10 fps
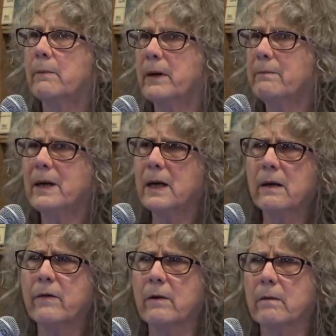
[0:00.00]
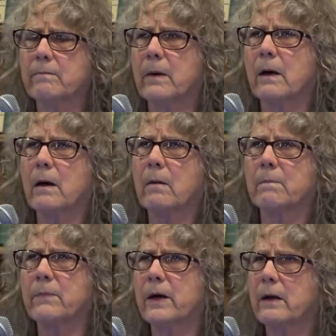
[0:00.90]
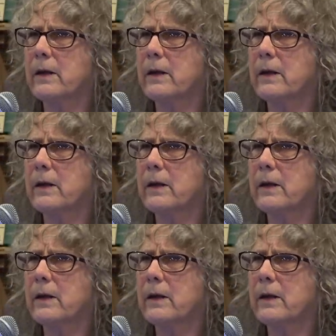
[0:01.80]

But many of them um, they,